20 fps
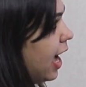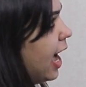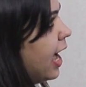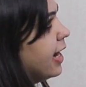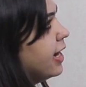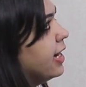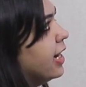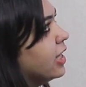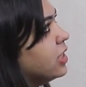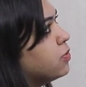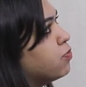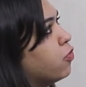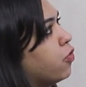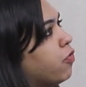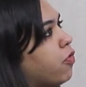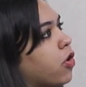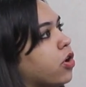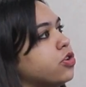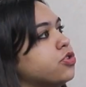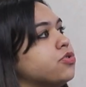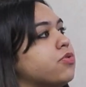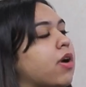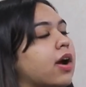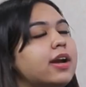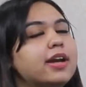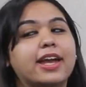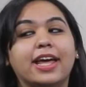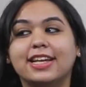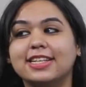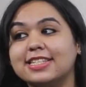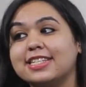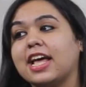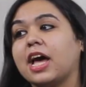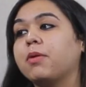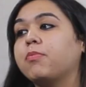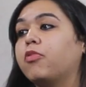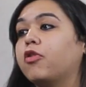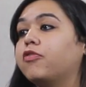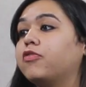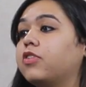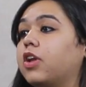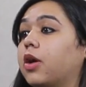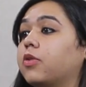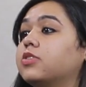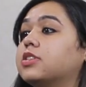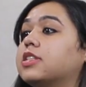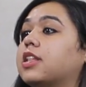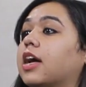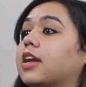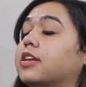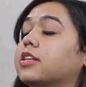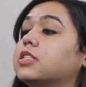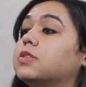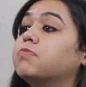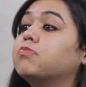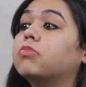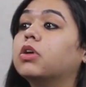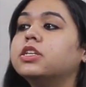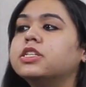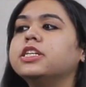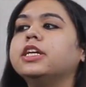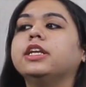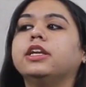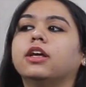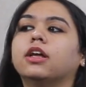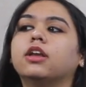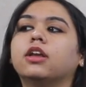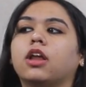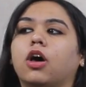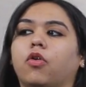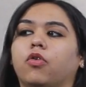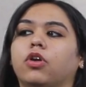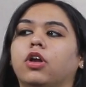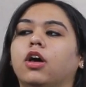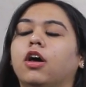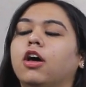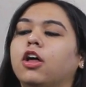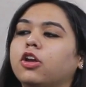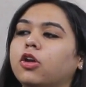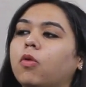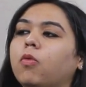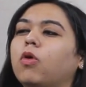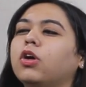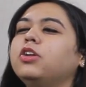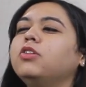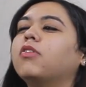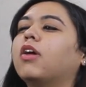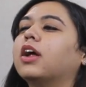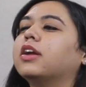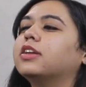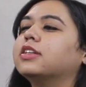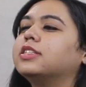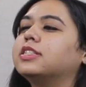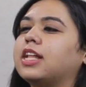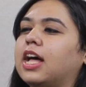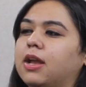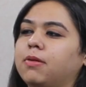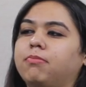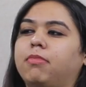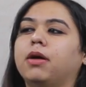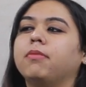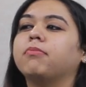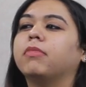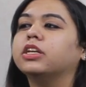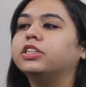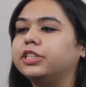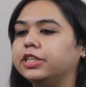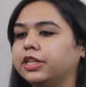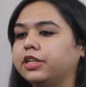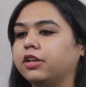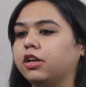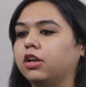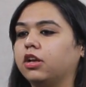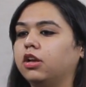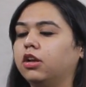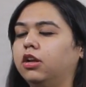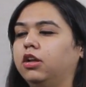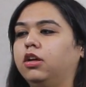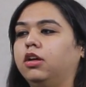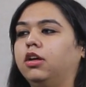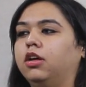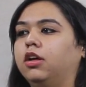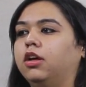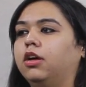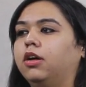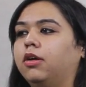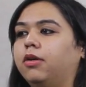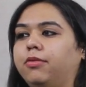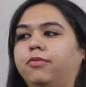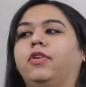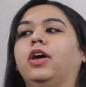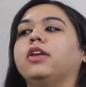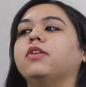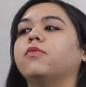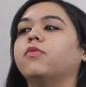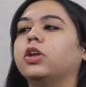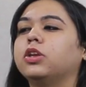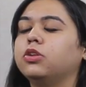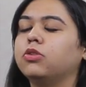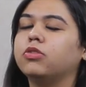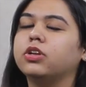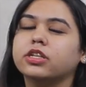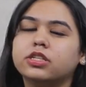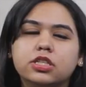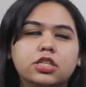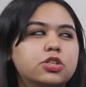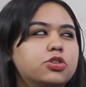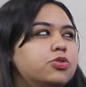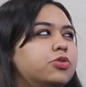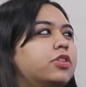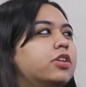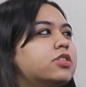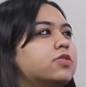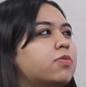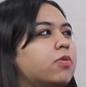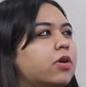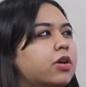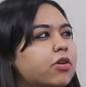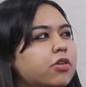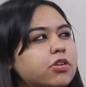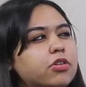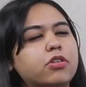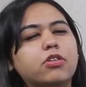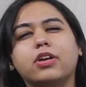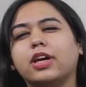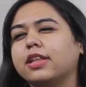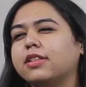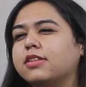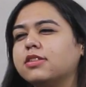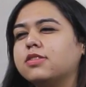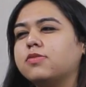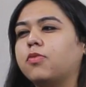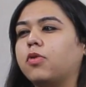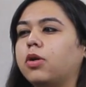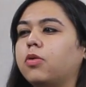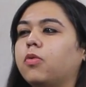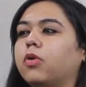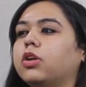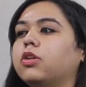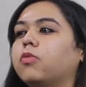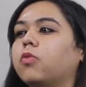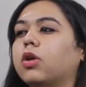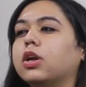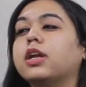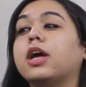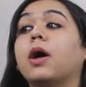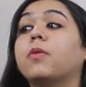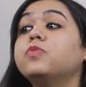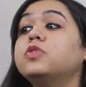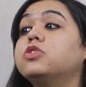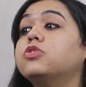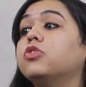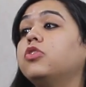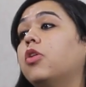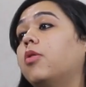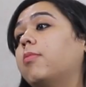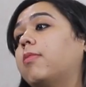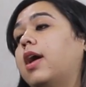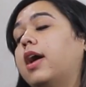And let's move on to our next type of nouns, that is material noun. Now what do you understand by material? When you listen to this word or you look at this word, what comes to your